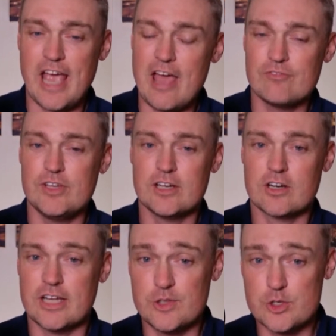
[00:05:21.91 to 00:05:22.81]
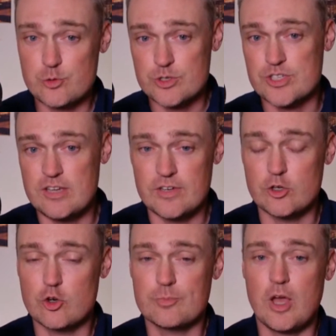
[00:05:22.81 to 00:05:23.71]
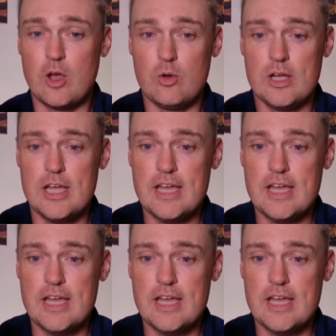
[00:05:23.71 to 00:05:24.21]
have here in this receiving group, though,